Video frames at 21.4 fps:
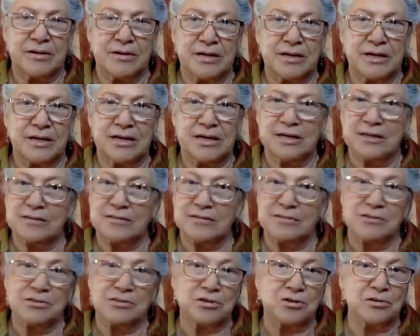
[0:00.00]
And
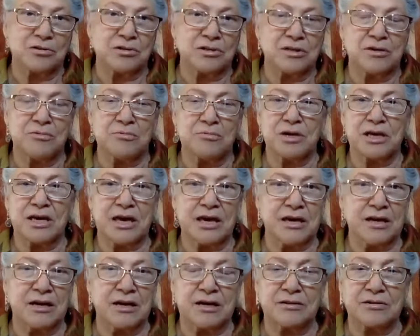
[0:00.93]
certainly we
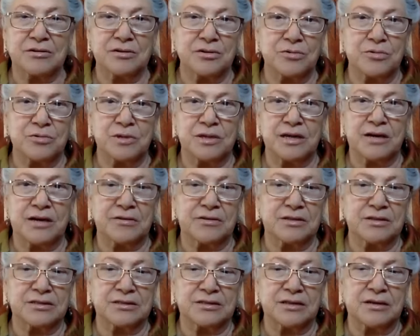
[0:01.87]
cannot do
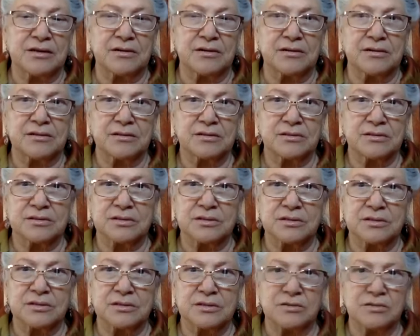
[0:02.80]
without the sun.
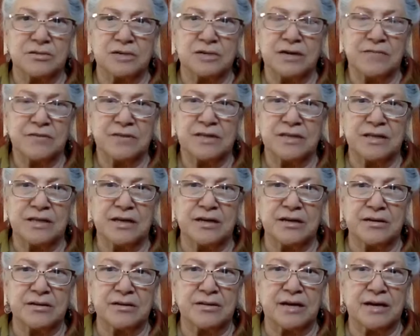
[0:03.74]
So everything
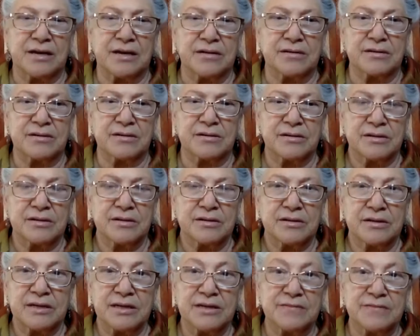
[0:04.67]
that
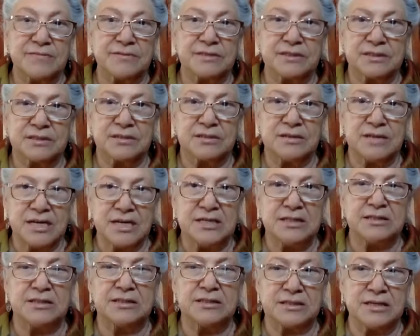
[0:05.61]
lives
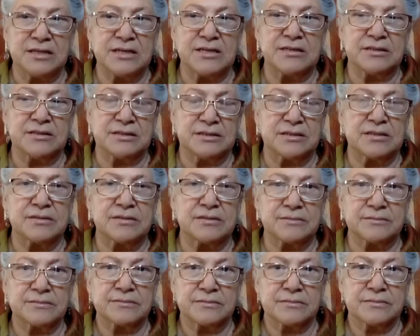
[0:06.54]
needs these
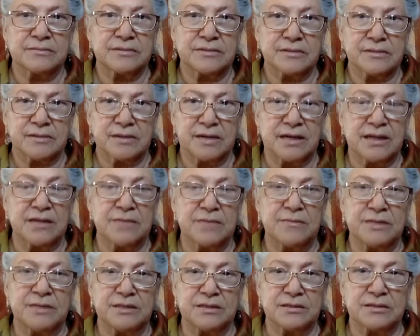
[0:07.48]

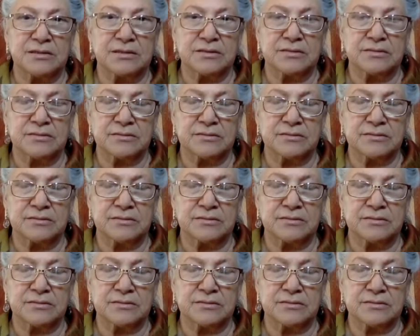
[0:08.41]
elements.